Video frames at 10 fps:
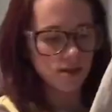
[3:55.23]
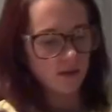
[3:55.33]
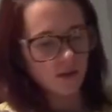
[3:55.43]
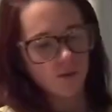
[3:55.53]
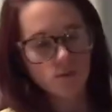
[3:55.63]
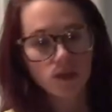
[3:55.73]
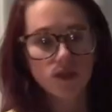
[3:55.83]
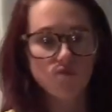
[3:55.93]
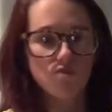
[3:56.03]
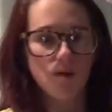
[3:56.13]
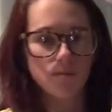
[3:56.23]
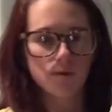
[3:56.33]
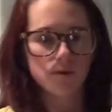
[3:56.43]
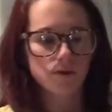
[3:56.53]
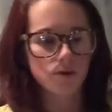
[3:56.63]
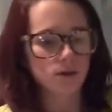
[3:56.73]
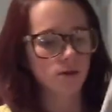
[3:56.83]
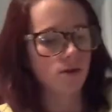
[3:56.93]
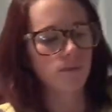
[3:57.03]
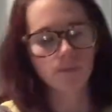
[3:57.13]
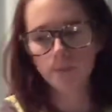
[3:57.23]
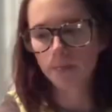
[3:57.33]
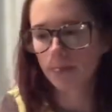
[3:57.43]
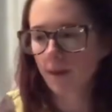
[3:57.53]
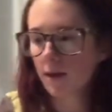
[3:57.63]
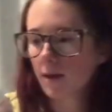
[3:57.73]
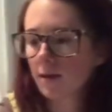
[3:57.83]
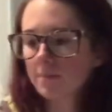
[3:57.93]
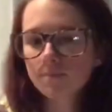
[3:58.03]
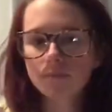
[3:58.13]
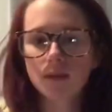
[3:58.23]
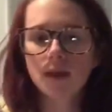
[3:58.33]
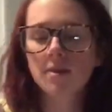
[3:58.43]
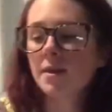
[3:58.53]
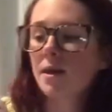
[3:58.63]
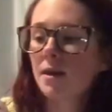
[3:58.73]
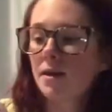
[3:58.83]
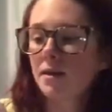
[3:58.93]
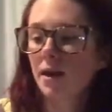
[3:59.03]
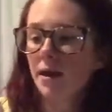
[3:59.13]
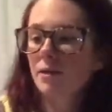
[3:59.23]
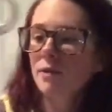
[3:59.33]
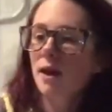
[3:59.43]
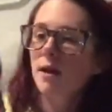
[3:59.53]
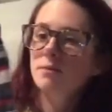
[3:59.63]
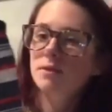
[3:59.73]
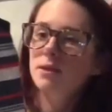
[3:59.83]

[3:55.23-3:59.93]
It's a it's a romper. So, and then I grabbed